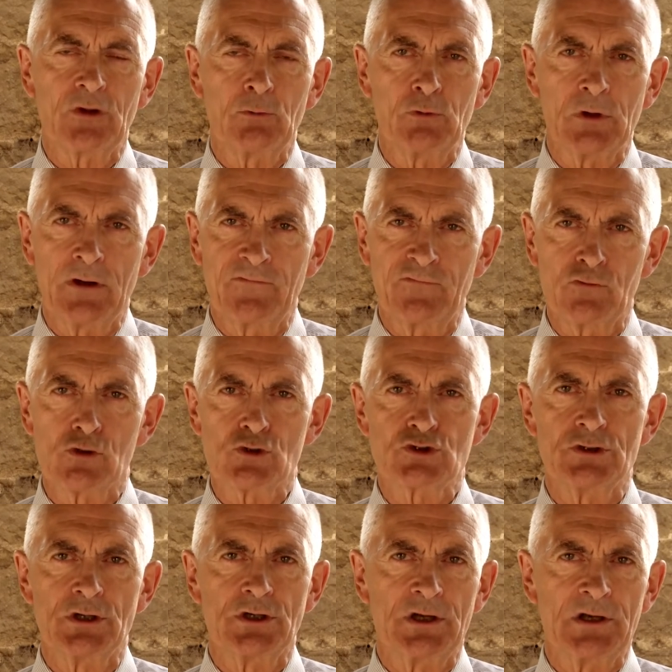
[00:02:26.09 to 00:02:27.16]
and we are
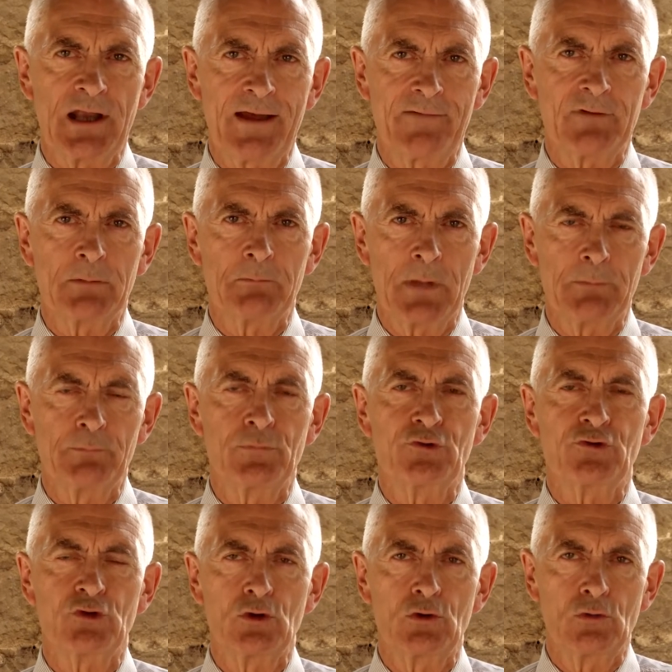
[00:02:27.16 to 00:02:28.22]
fortunate in having
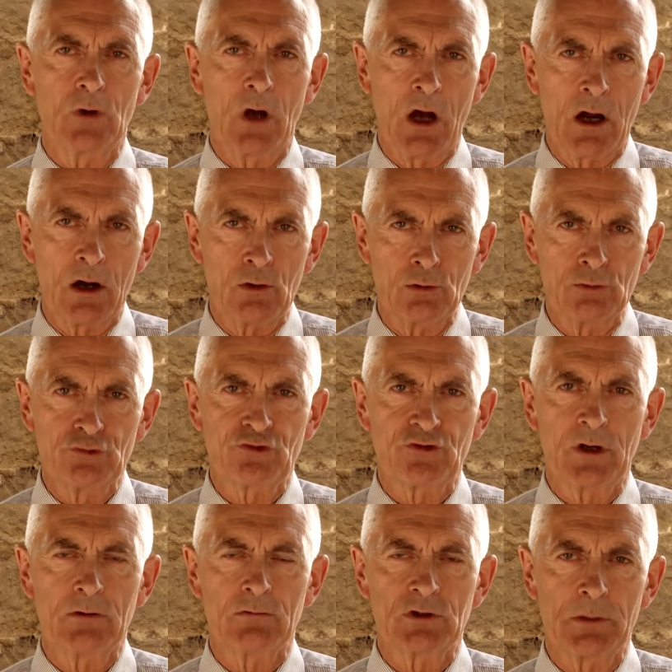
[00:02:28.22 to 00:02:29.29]
members who are
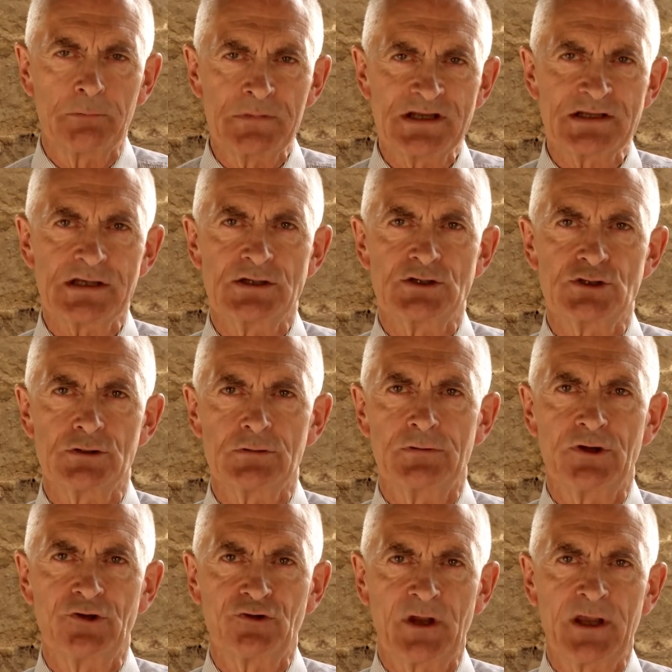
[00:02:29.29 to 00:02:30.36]
also committed to
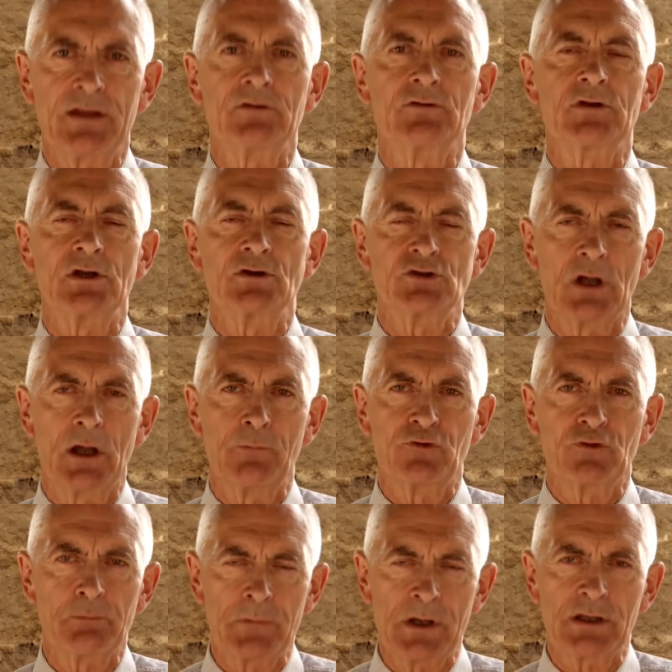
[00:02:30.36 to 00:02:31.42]
this end in
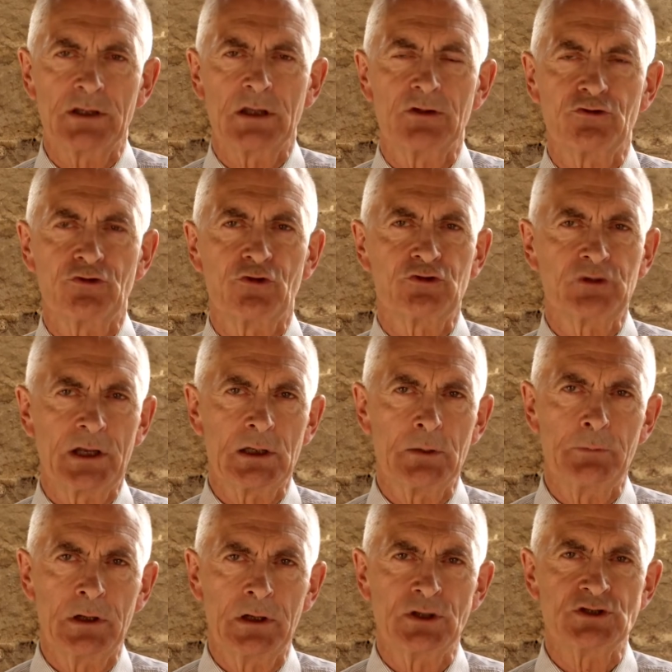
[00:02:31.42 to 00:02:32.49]
terms of making
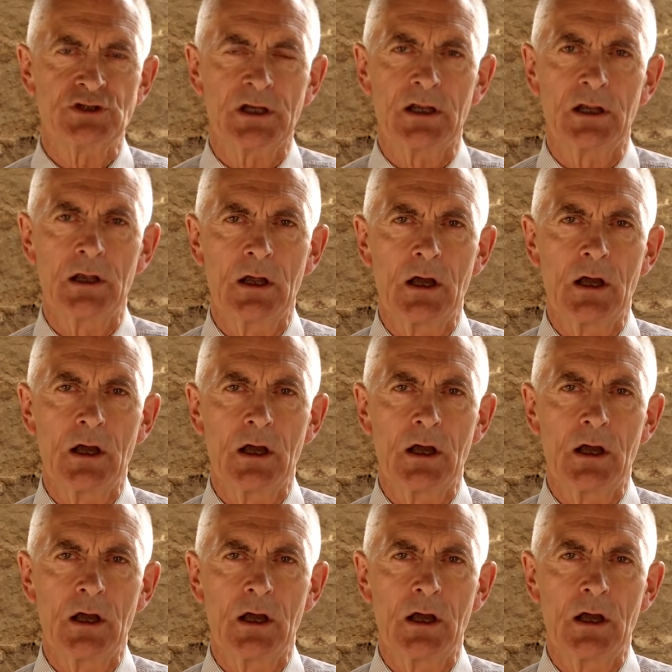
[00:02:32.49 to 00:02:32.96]
sustainability